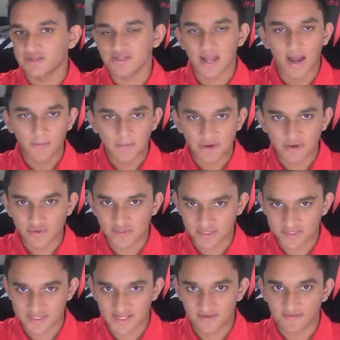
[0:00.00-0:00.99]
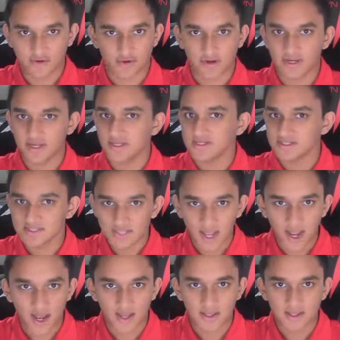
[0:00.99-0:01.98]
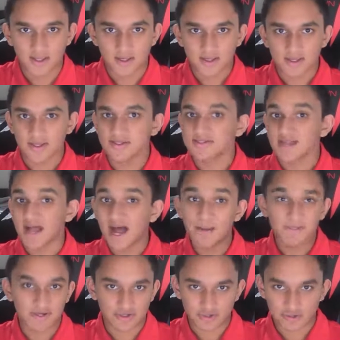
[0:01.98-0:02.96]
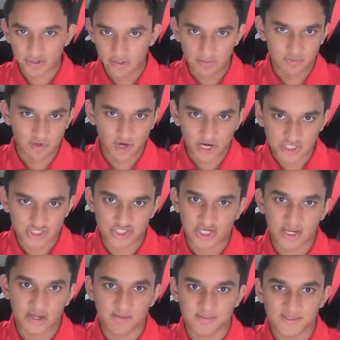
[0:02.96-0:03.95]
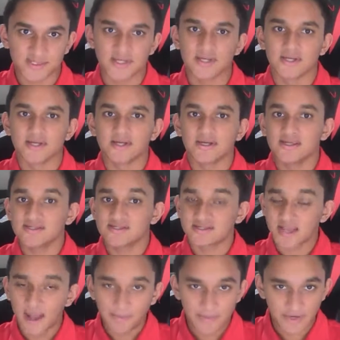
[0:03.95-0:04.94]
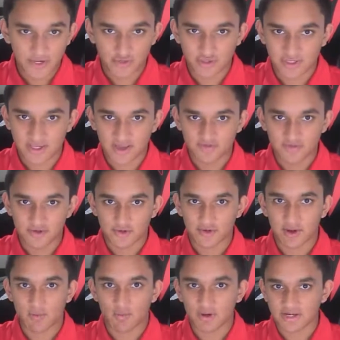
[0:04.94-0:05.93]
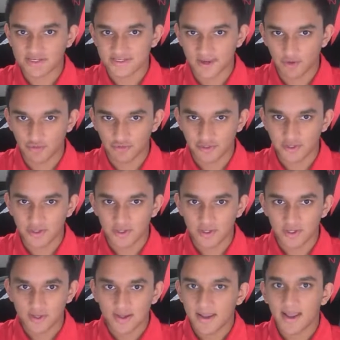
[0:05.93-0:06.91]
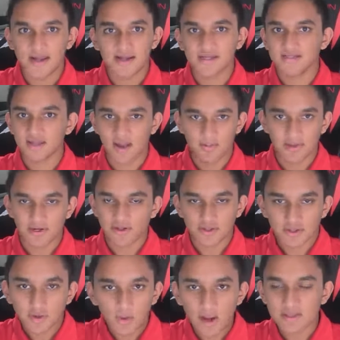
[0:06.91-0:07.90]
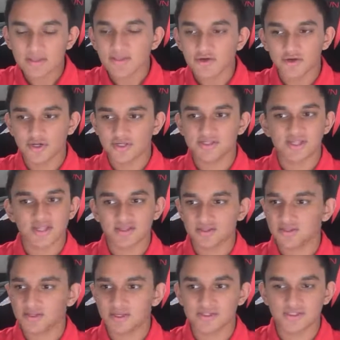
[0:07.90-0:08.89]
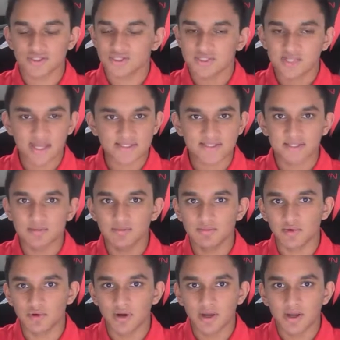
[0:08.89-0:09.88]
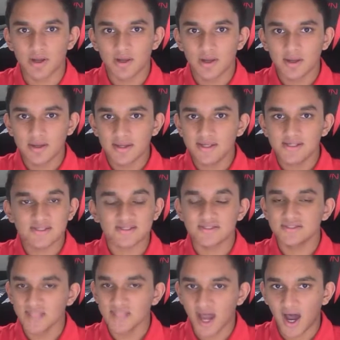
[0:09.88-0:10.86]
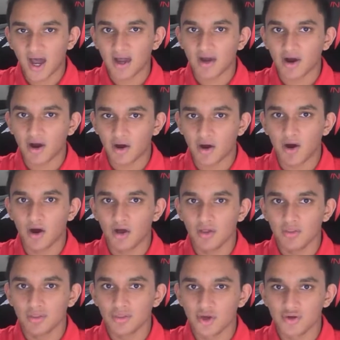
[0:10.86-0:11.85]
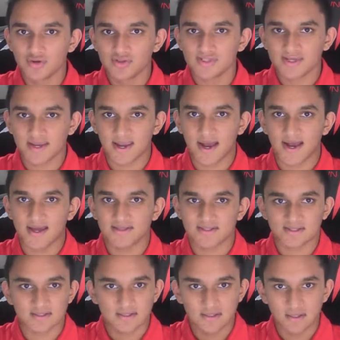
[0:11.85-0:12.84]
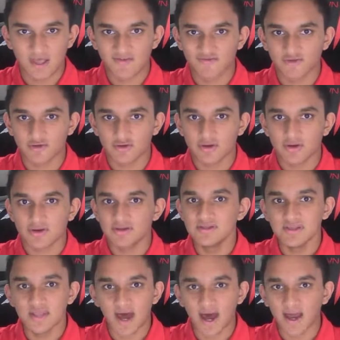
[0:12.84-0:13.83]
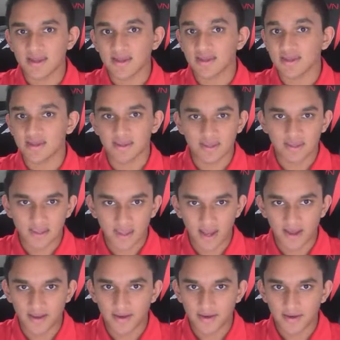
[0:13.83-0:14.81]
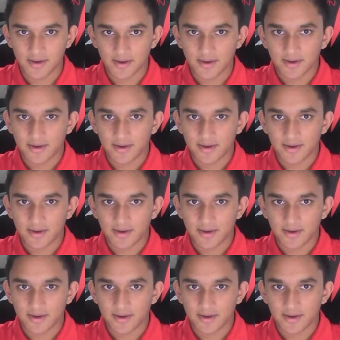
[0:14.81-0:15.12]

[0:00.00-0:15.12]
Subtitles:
He's not better than Steph Curry. He's not. He's not better than LeBron James. He's not better than Kevin Durant when he's healthy. And he's not better than Kawhi Leonard. It's just that simple. He's not on those guys' level. Not yet.